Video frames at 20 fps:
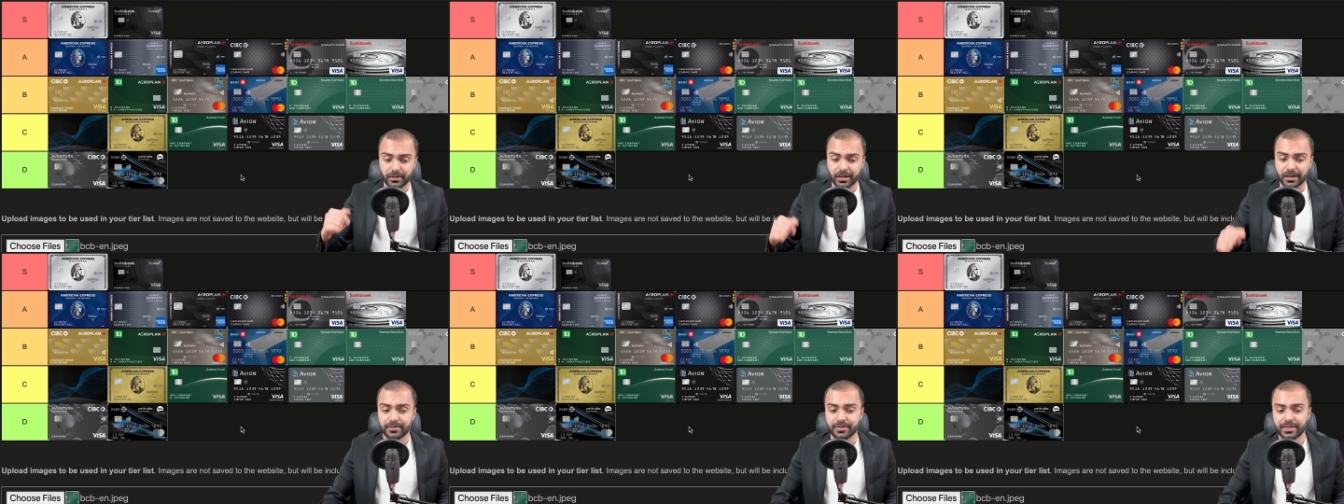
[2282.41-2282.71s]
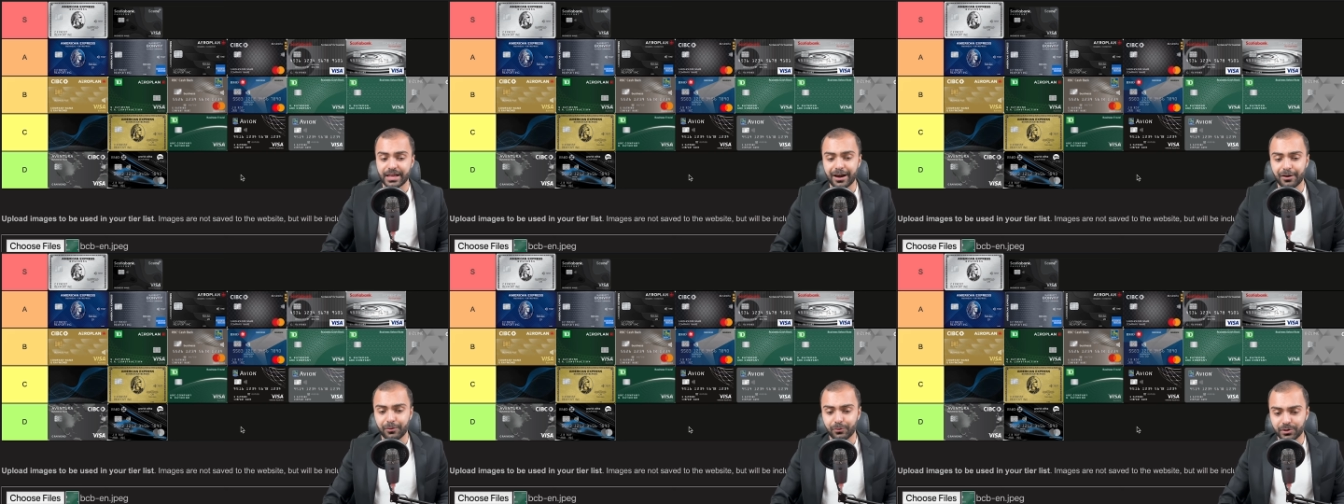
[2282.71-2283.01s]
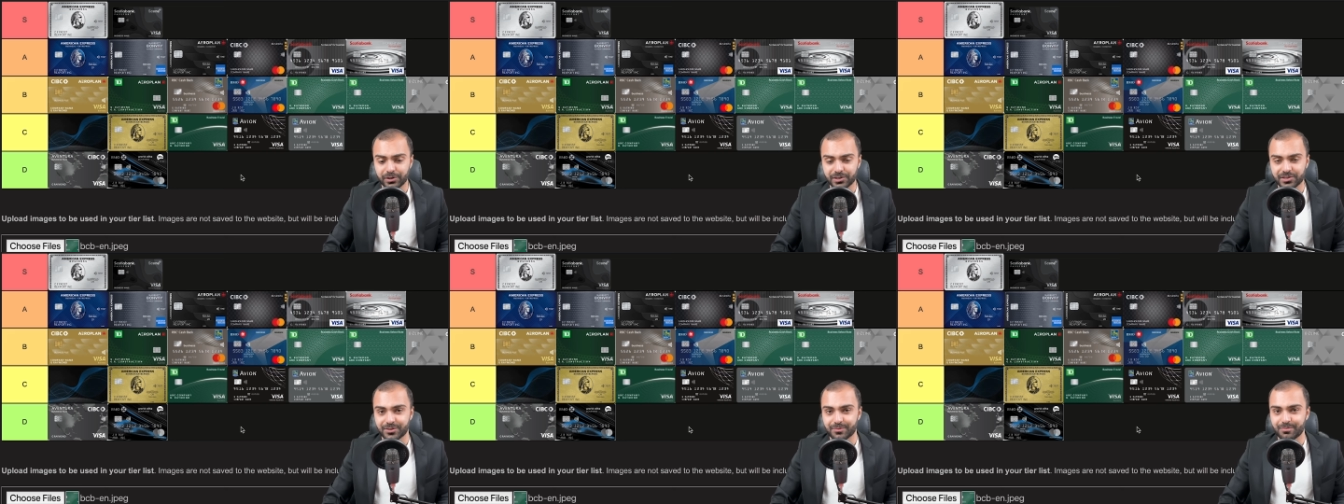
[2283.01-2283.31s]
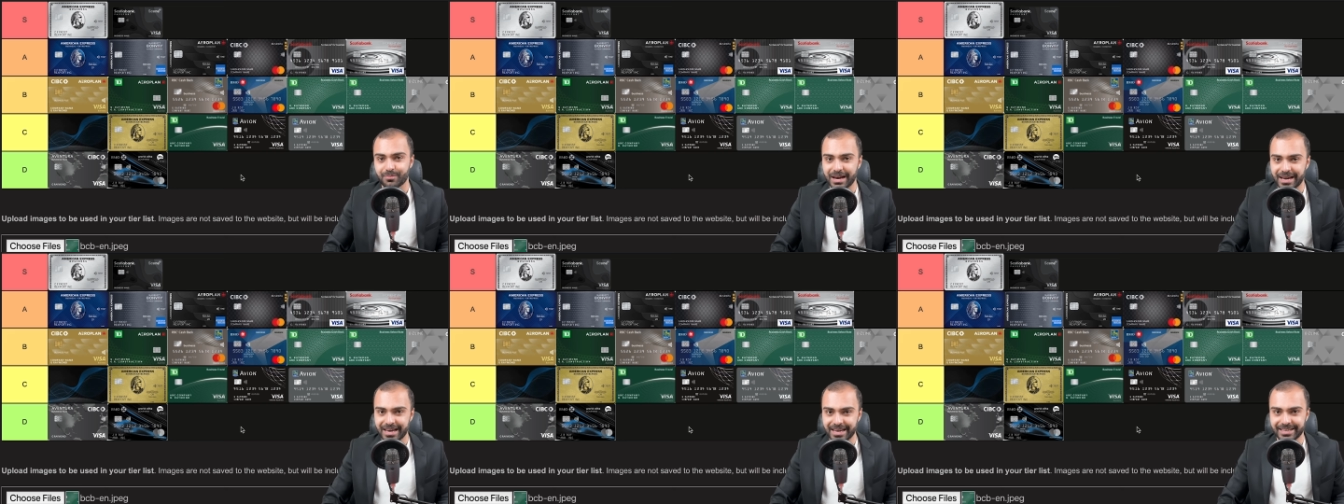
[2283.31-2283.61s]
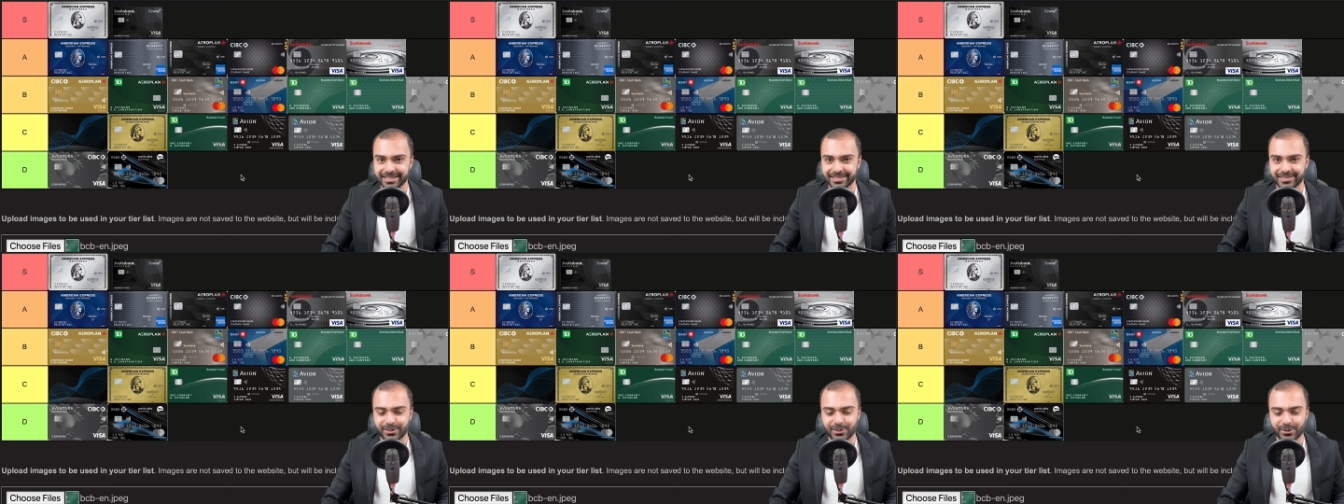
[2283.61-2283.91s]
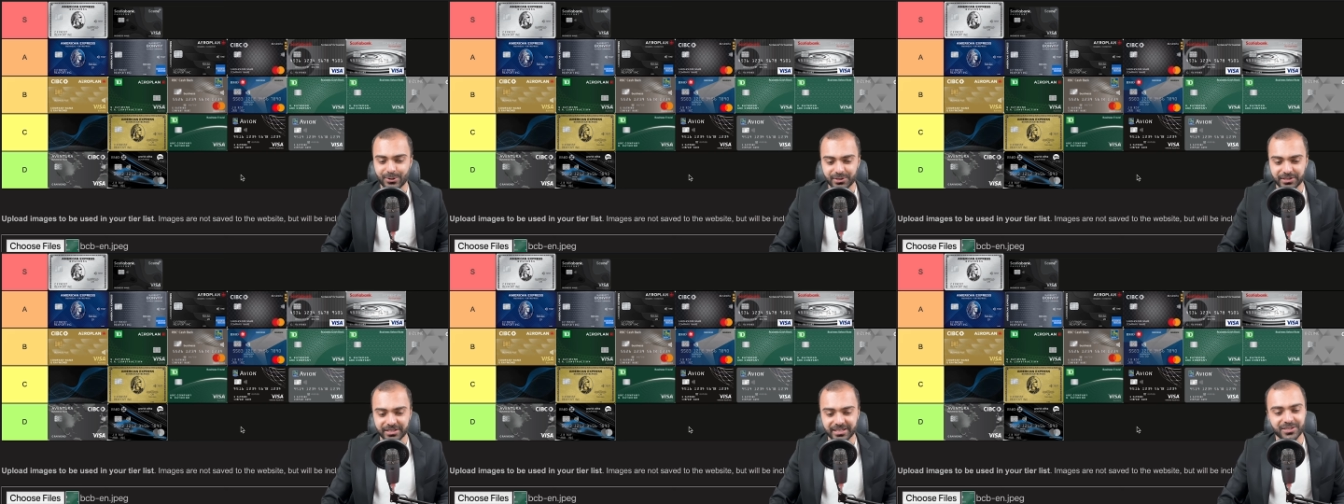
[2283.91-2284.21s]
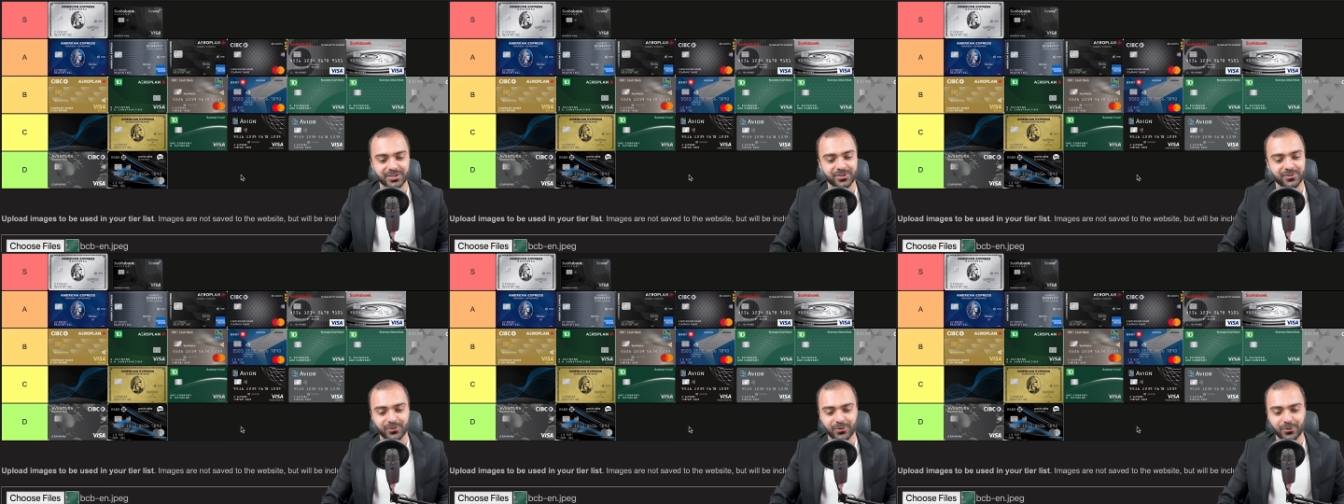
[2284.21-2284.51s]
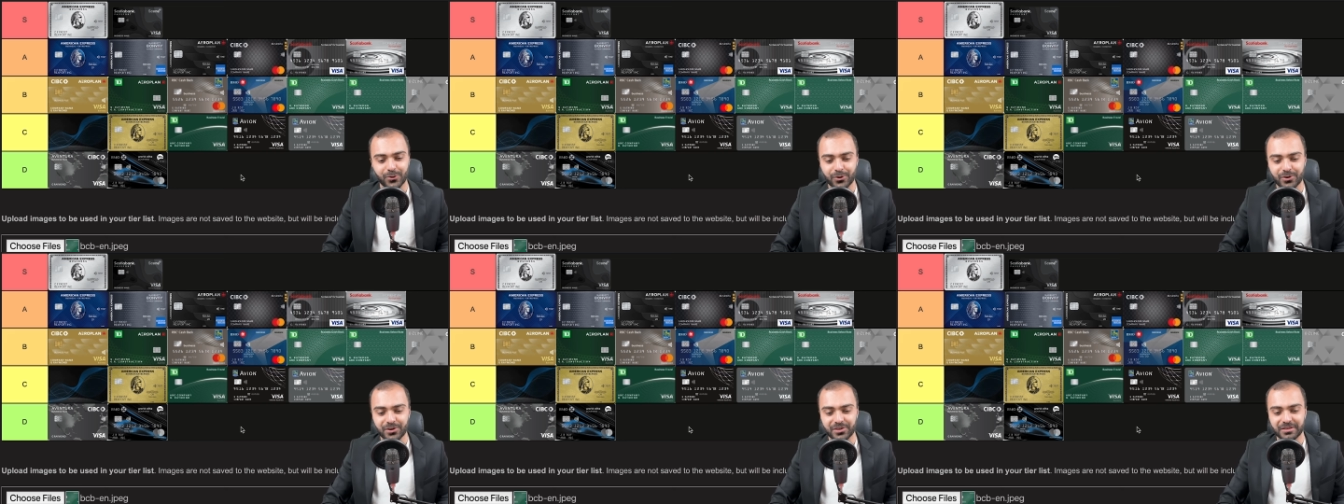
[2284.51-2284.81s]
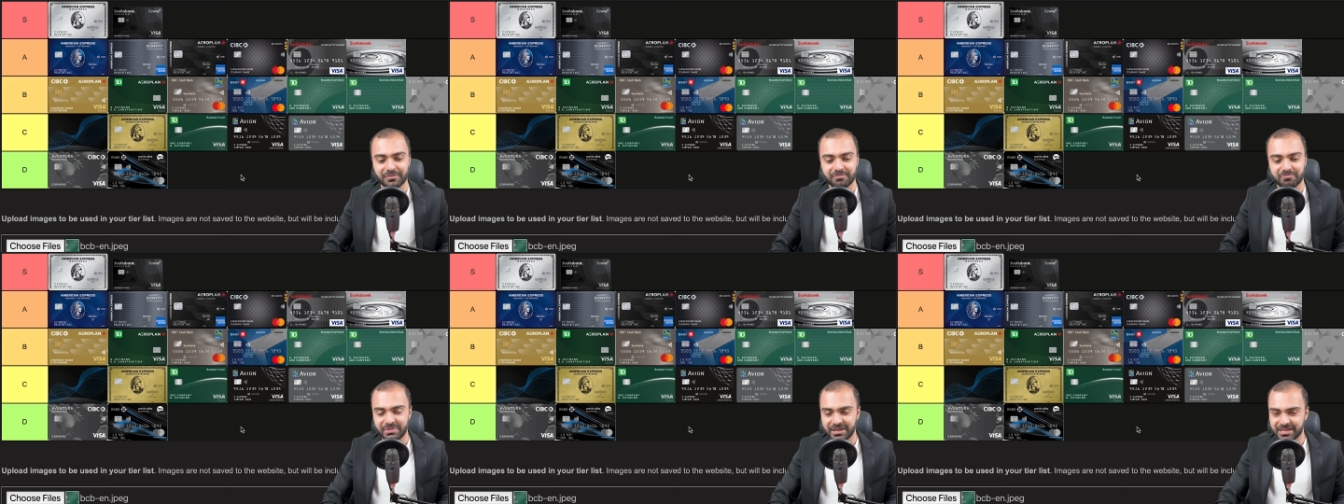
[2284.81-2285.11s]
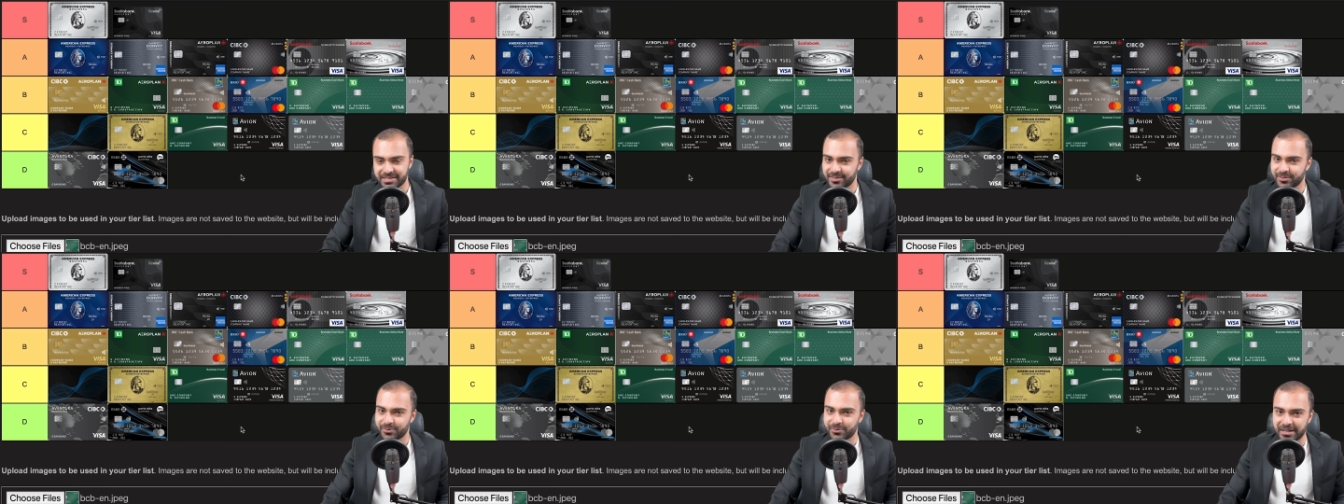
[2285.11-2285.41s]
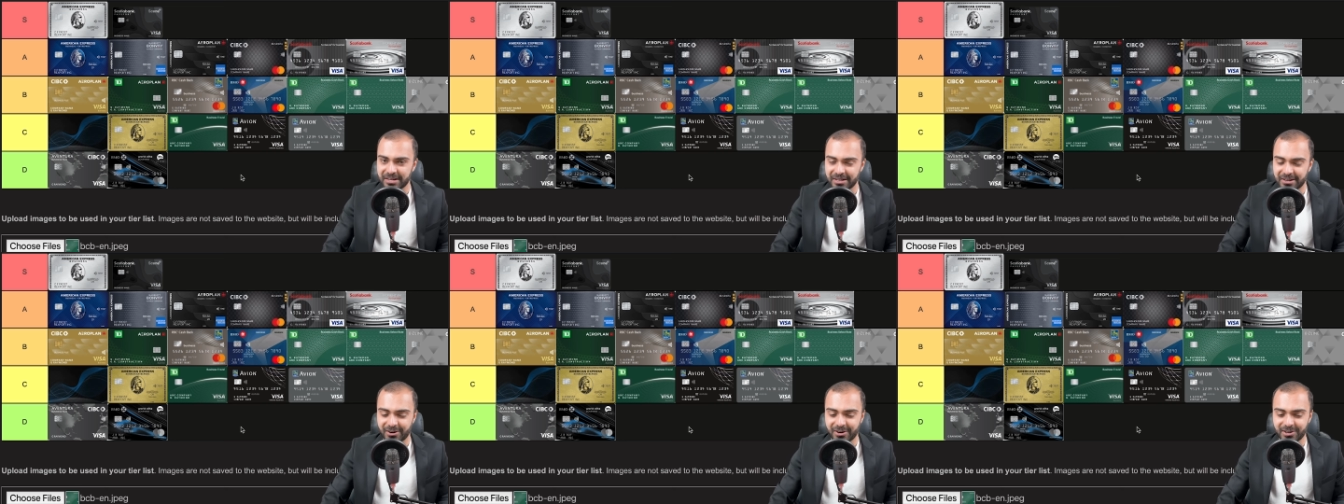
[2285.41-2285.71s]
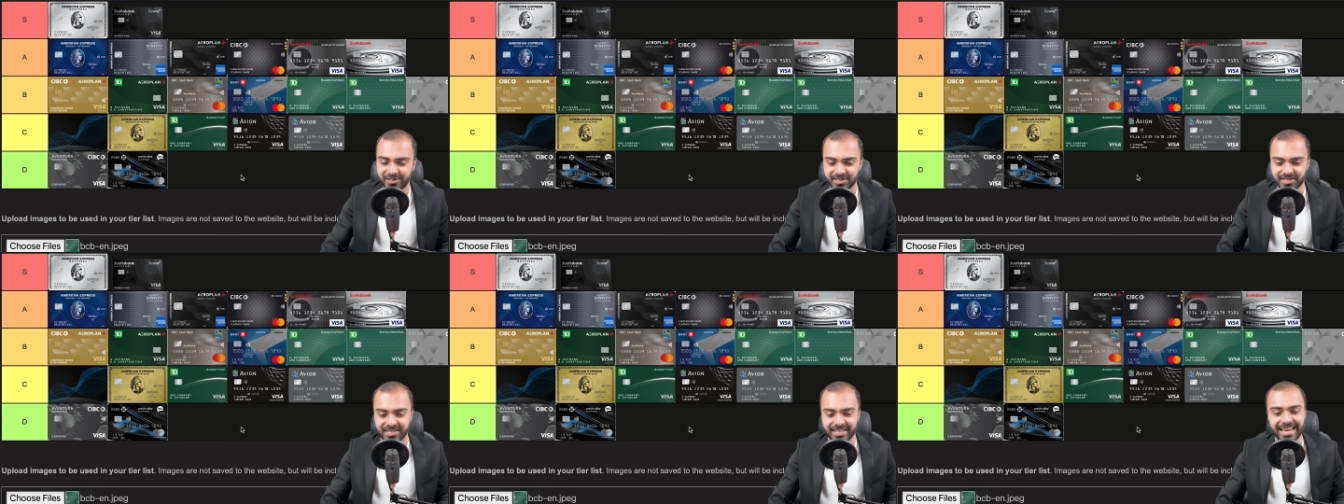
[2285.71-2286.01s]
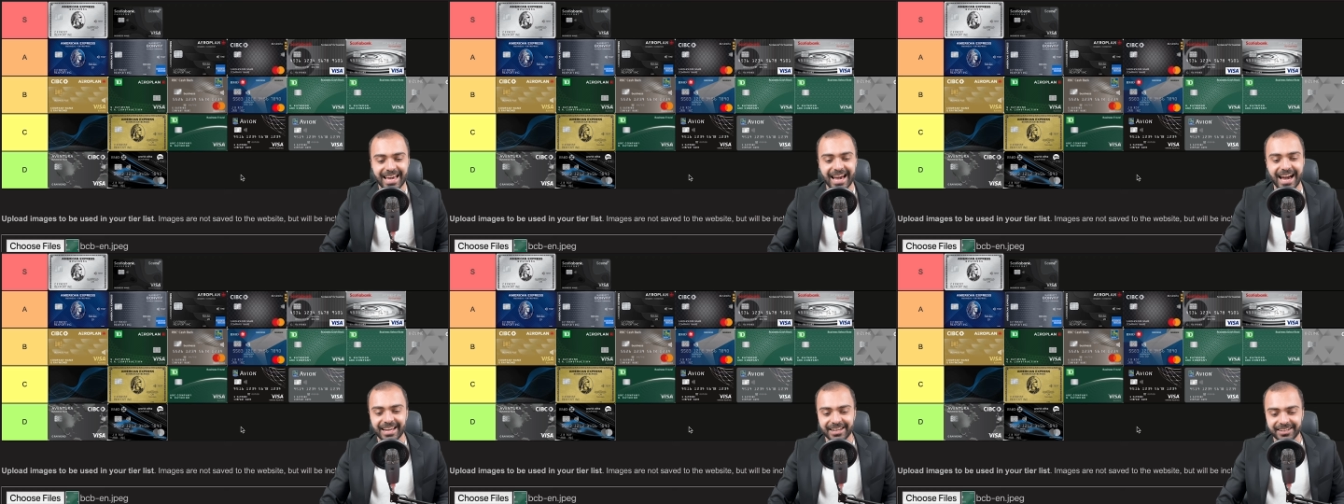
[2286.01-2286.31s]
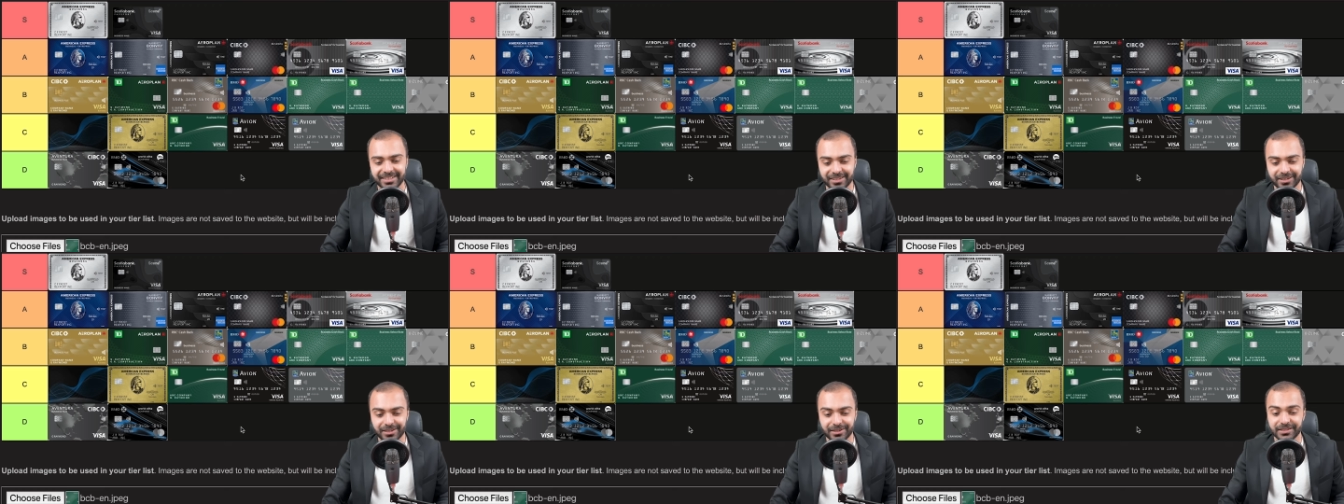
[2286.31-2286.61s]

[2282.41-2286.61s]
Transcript: that was my tier list for the business credit cards in Canada.